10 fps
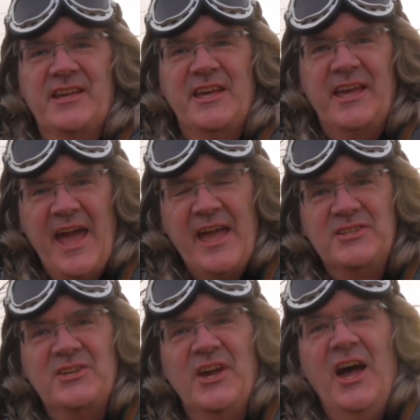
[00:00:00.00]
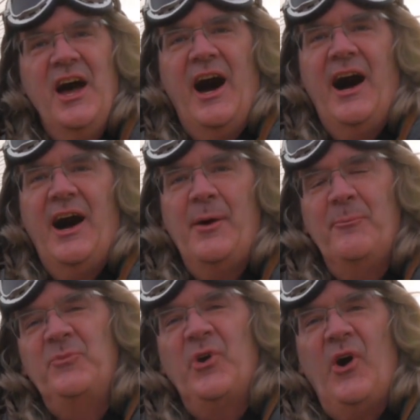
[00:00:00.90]
engage.
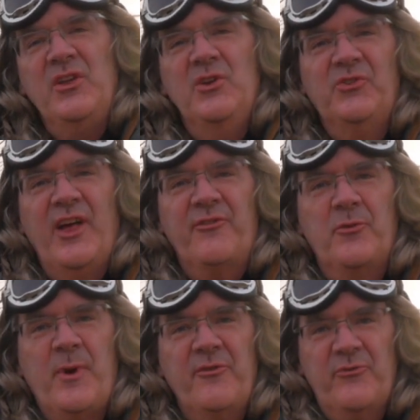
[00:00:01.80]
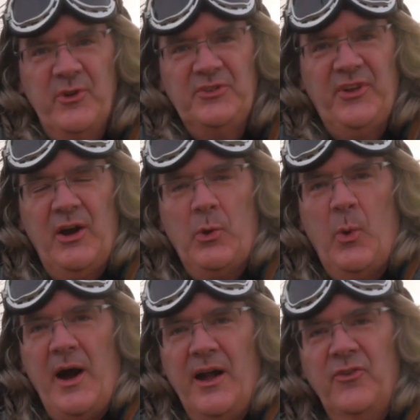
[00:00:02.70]
So I use that for my freestyle
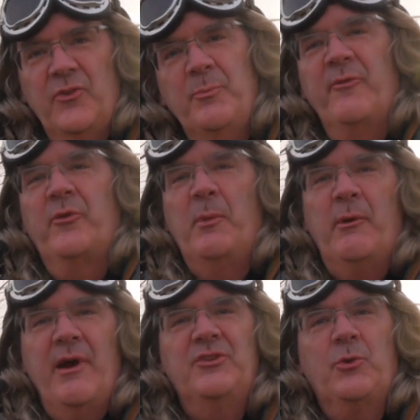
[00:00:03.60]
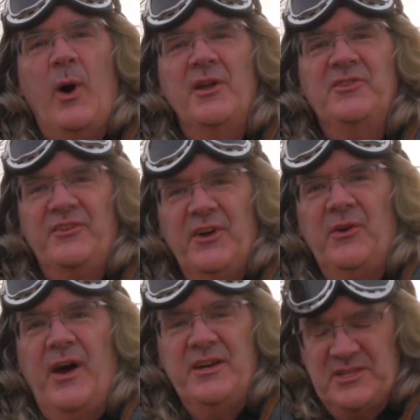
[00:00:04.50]
quads, but for my race quads I
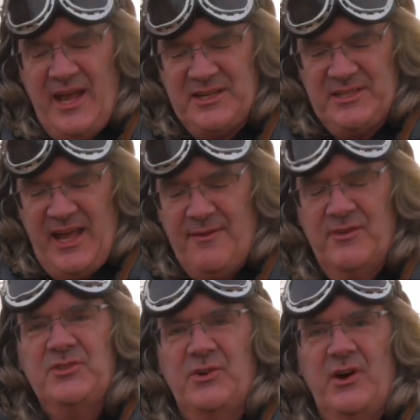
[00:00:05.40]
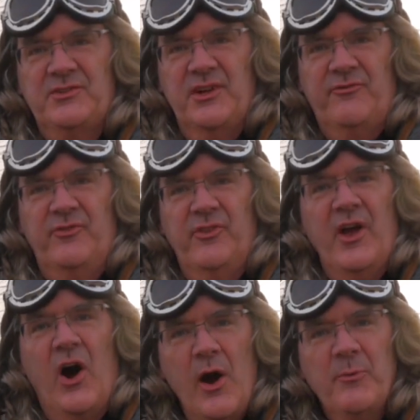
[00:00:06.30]
don't. I just actually have it so
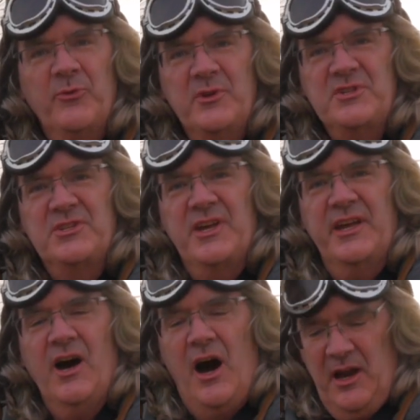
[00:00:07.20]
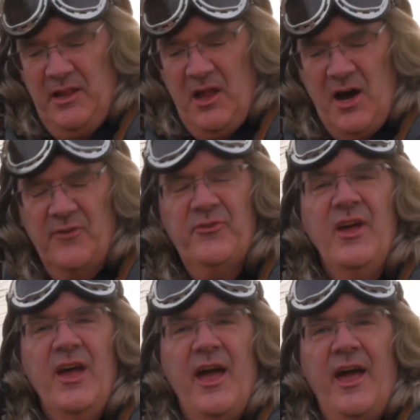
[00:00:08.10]
the arm switch is a on and off,
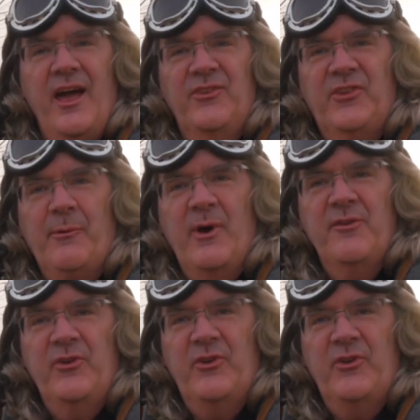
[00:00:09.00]
and so that way if